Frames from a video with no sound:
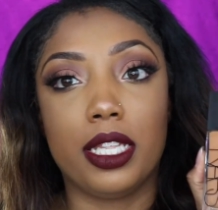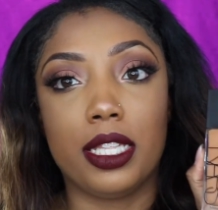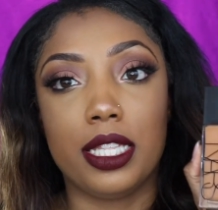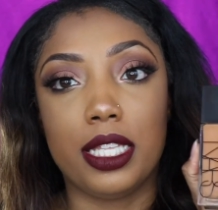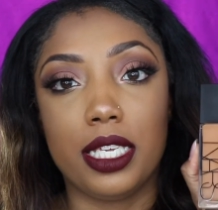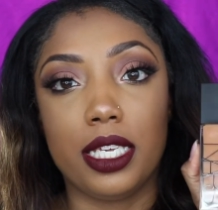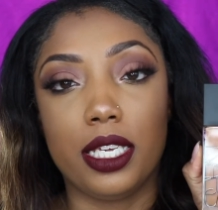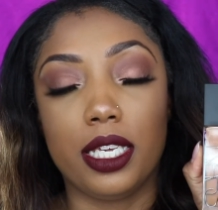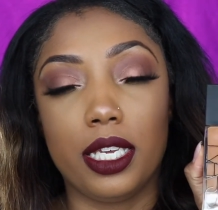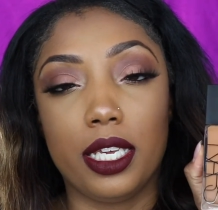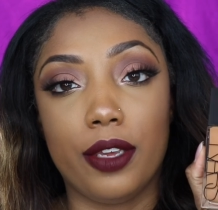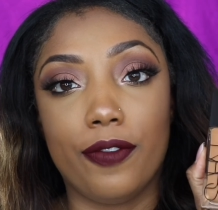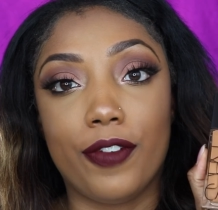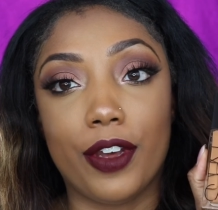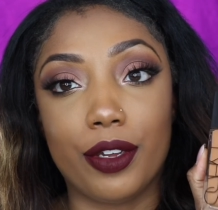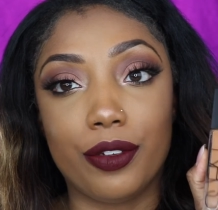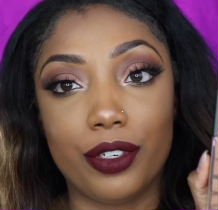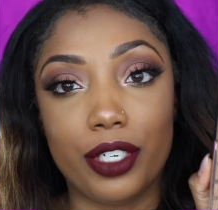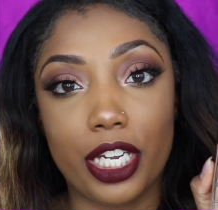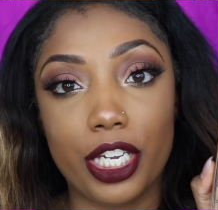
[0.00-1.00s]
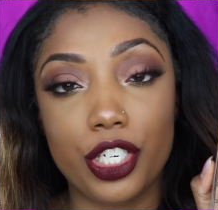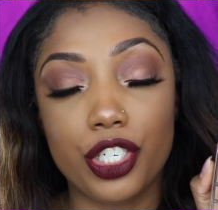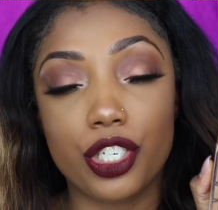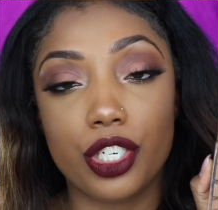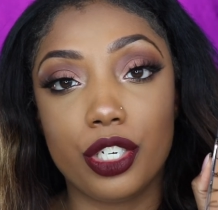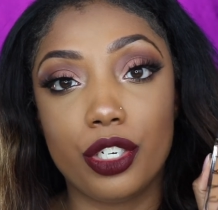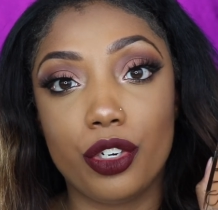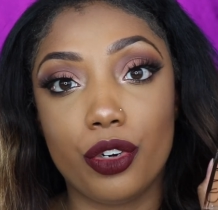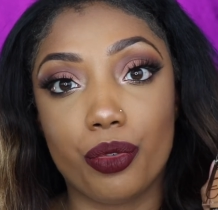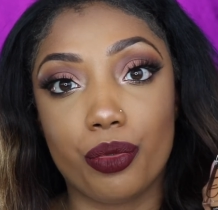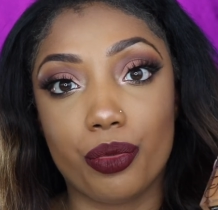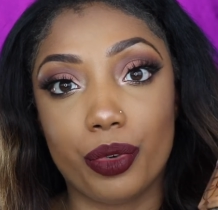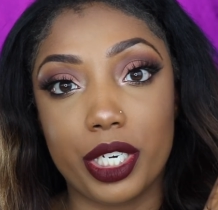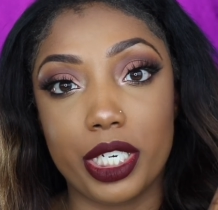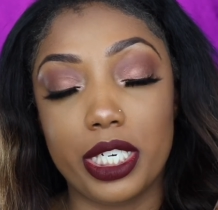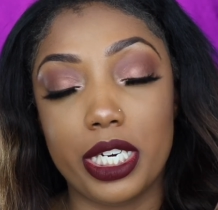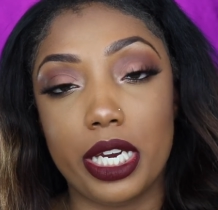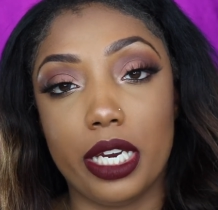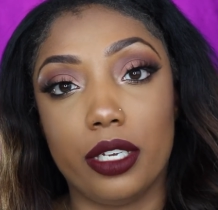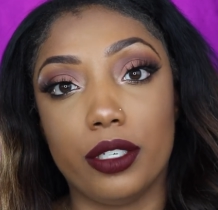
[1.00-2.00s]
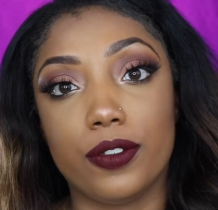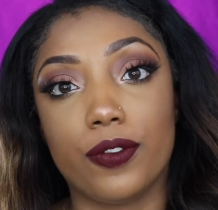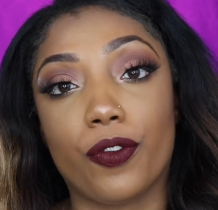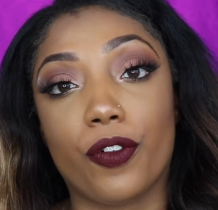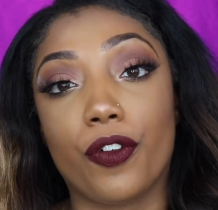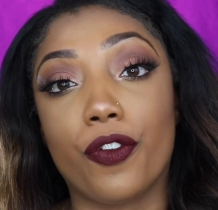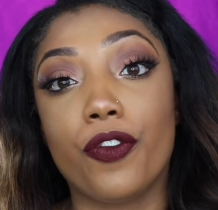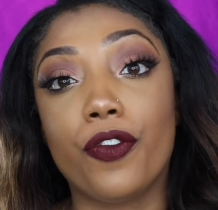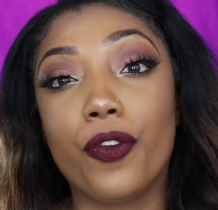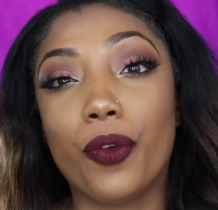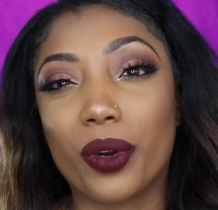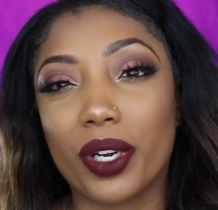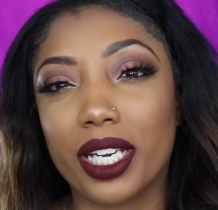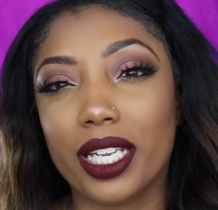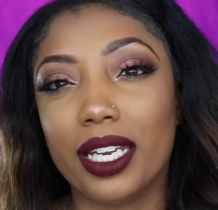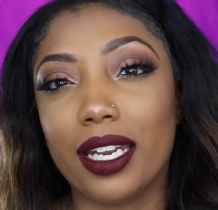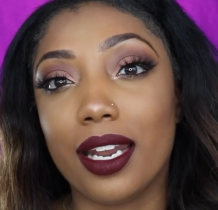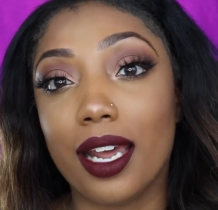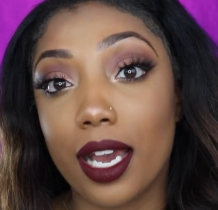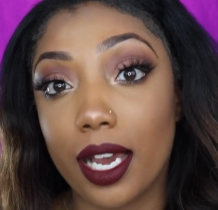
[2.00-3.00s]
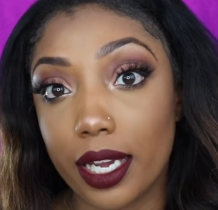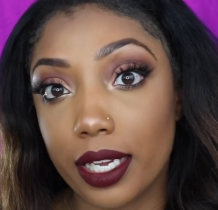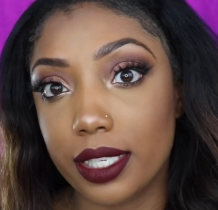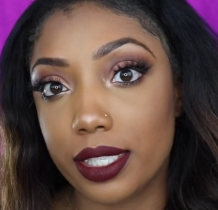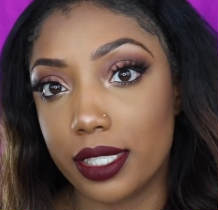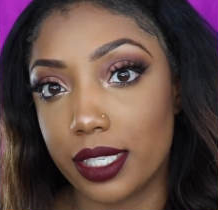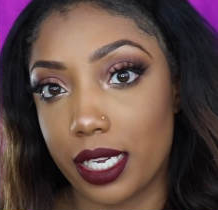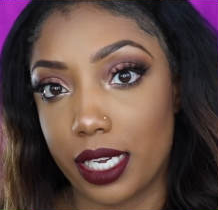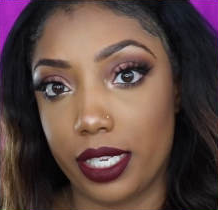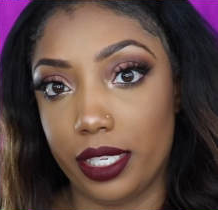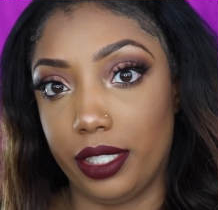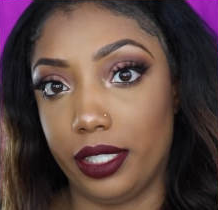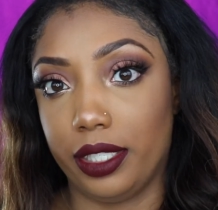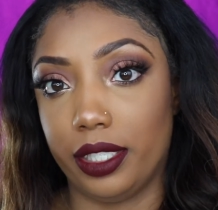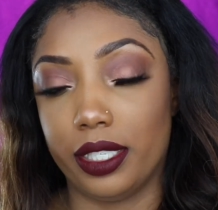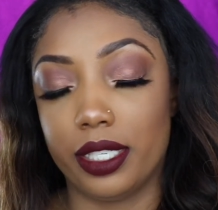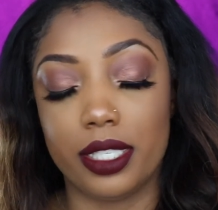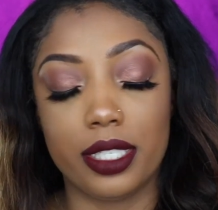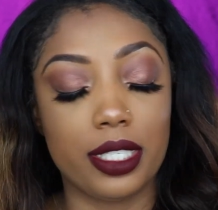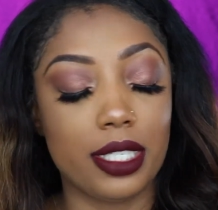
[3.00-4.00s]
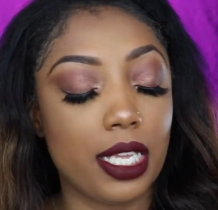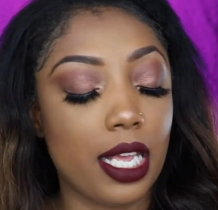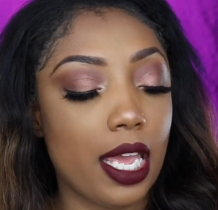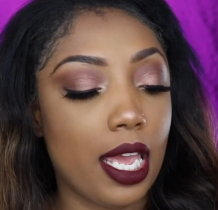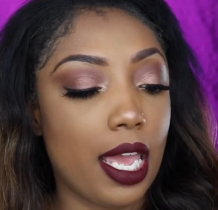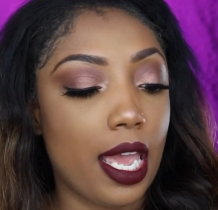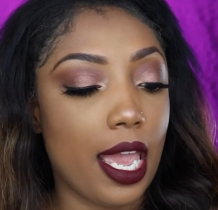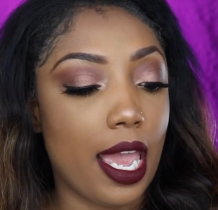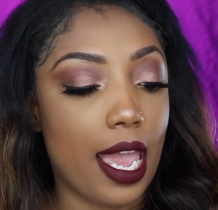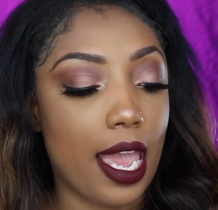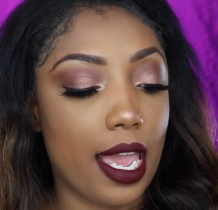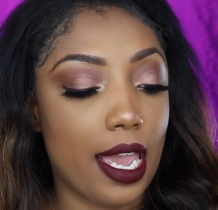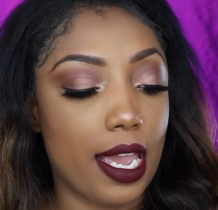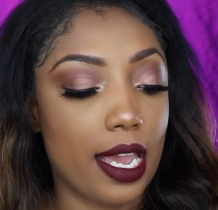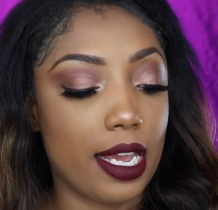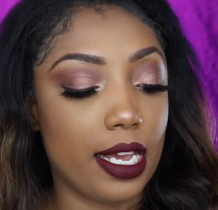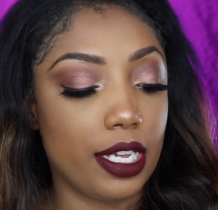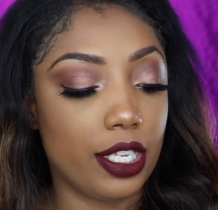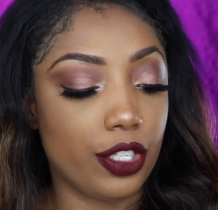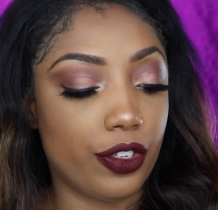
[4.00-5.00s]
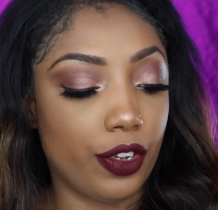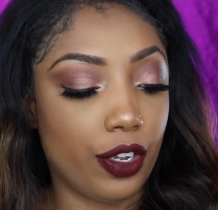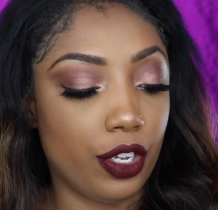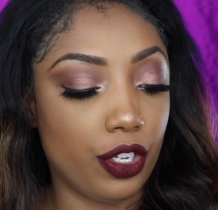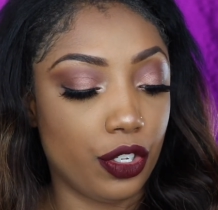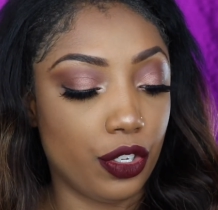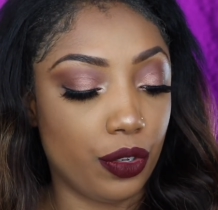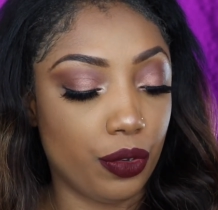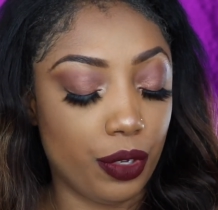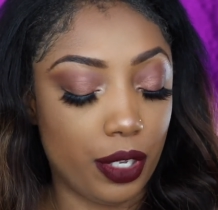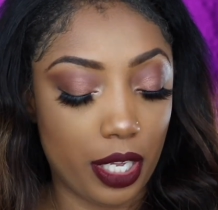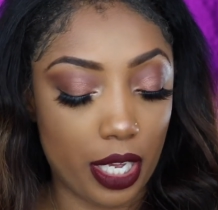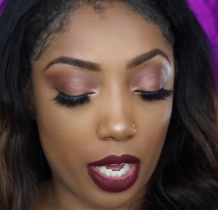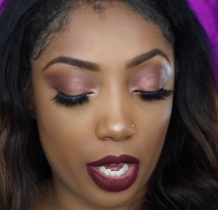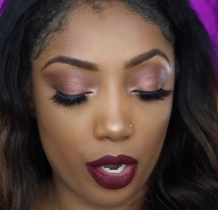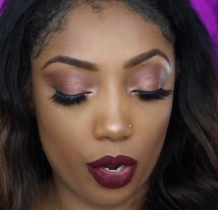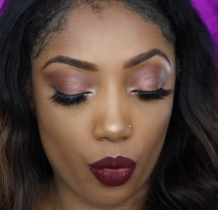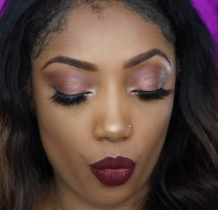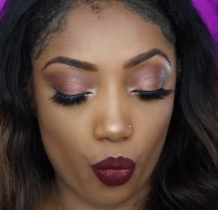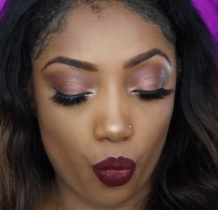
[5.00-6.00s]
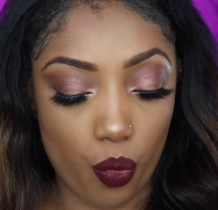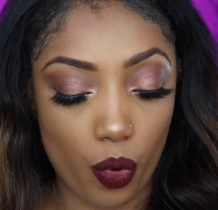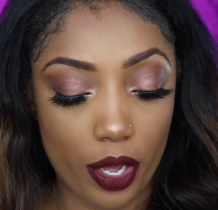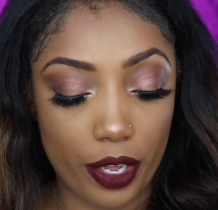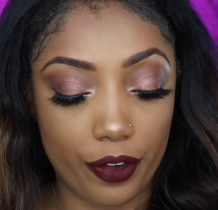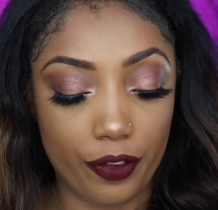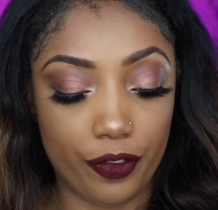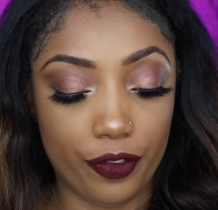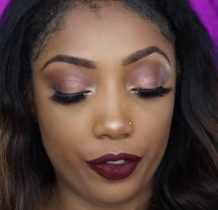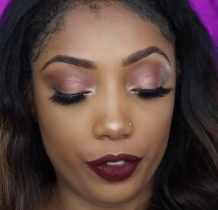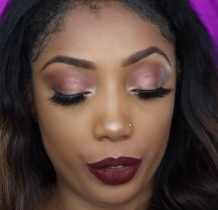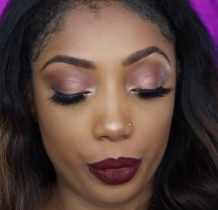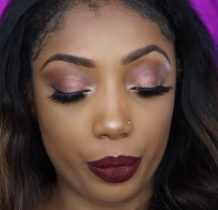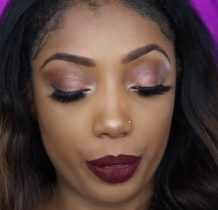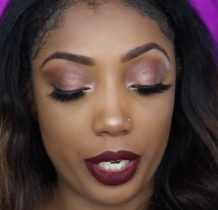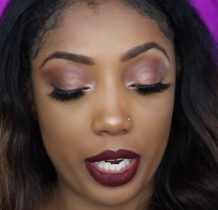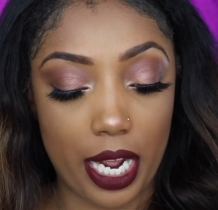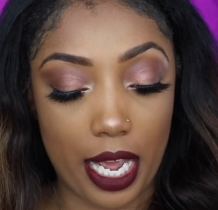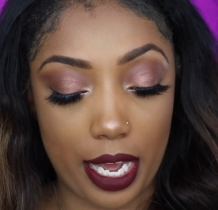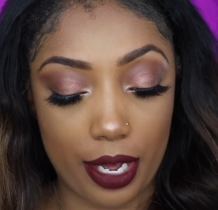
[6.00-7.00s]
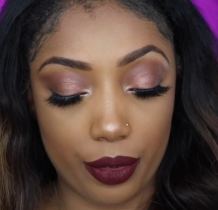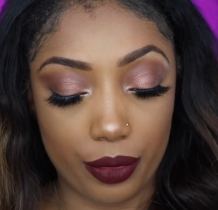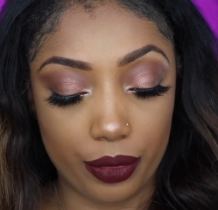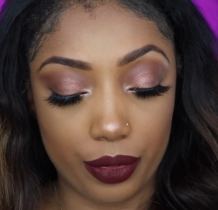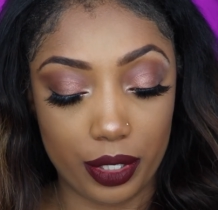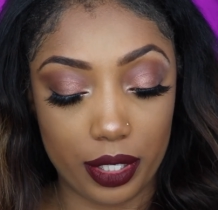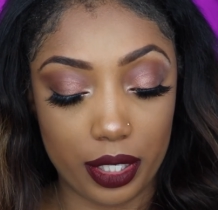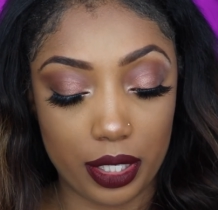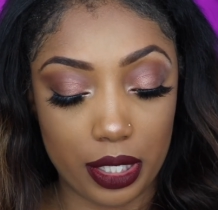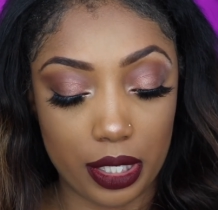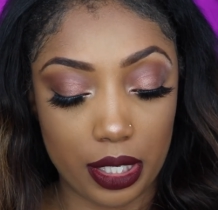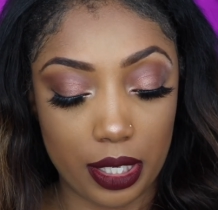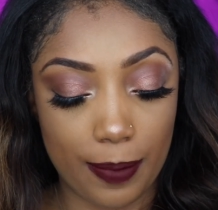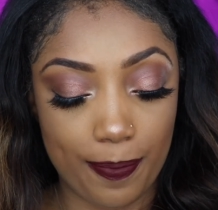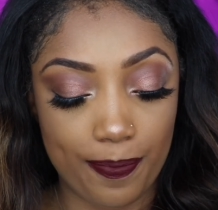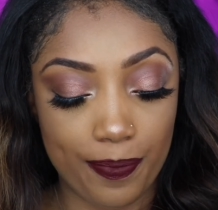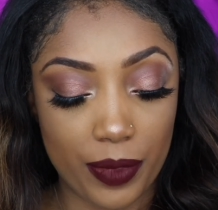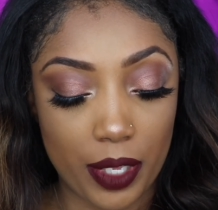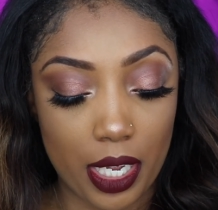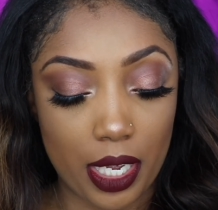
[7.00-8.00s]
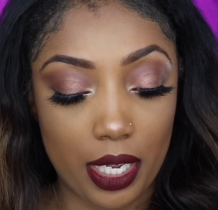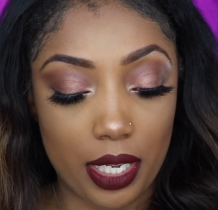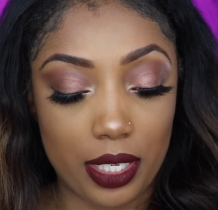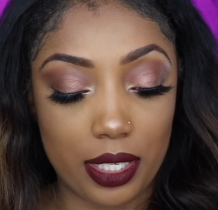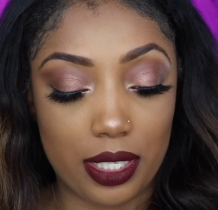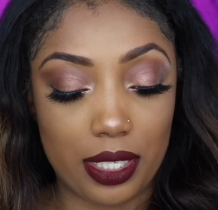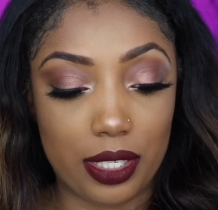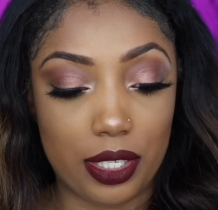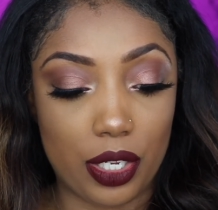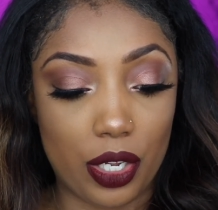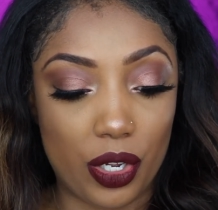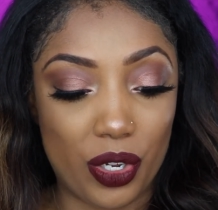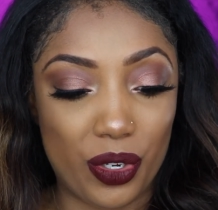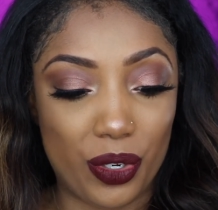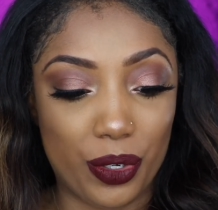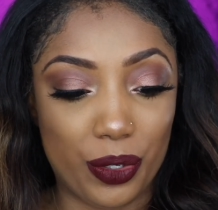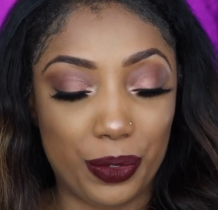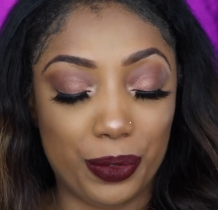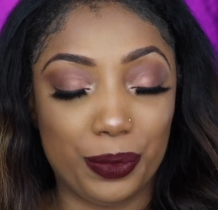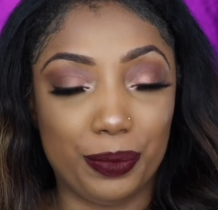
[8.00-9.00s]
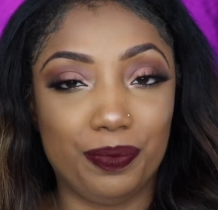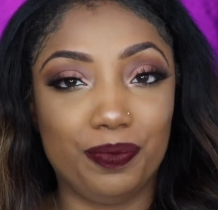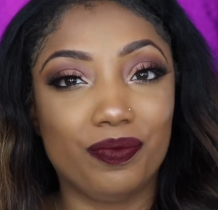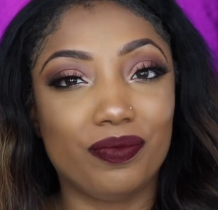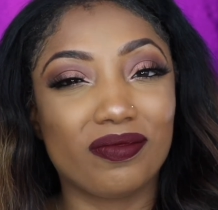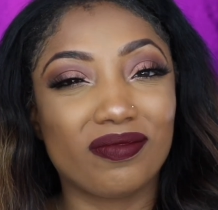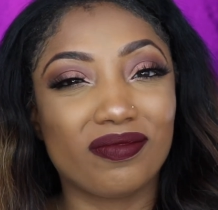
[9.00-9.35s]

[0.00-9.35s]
The foundation retails for $49 and you get 1 fluid ounce. So,